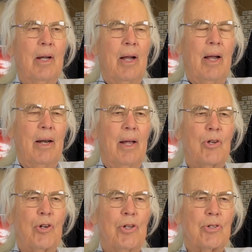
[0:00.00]
And as
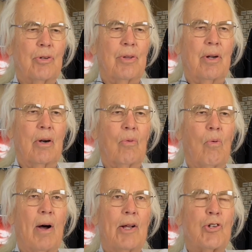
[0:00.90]
she stood there
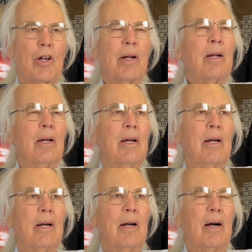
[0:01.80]
watching,
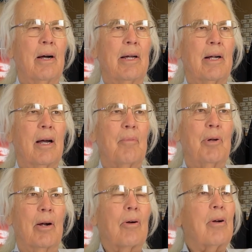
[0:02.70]
it got
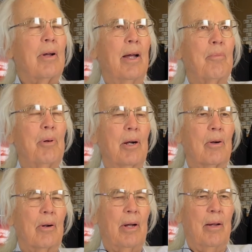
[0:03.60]
bigger and
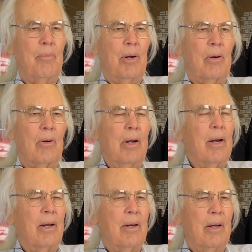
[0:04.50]
bigger and bigger,
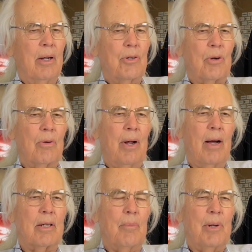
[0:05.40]
and it turned
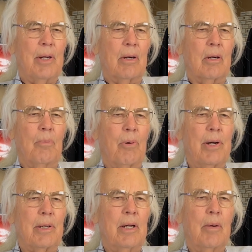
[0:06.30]
out to be a
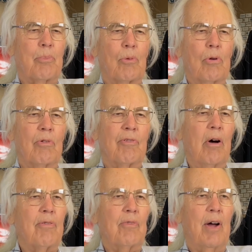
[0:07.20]
complete hip roof
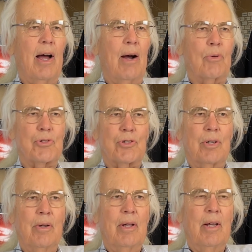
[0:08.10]
off of a house.
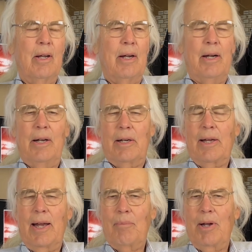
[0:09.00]
And it
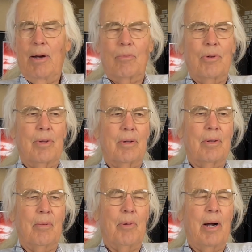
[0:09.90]
came down with
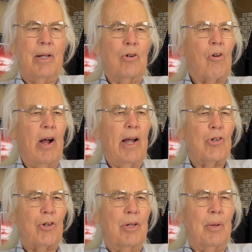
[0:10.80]
a mighty
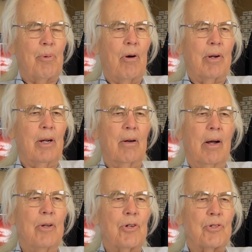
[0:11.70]
crash in the parking
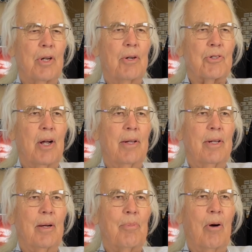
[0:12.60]
lot just outside
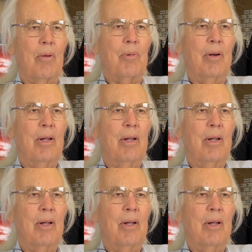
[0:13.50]
the apartment